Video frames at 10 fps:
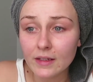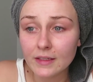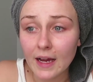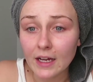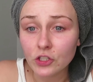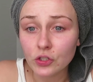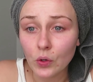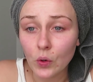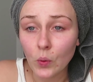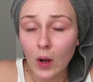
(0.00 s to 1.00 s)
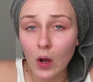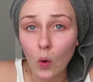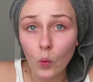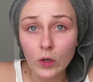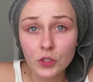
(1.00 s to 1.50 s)
Yeah, so
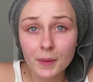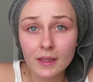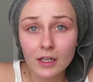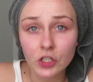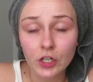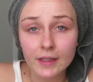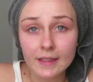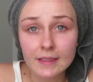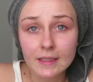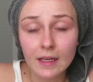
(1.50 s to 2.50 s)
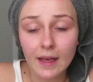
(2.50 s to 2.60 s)
wish me luck during this,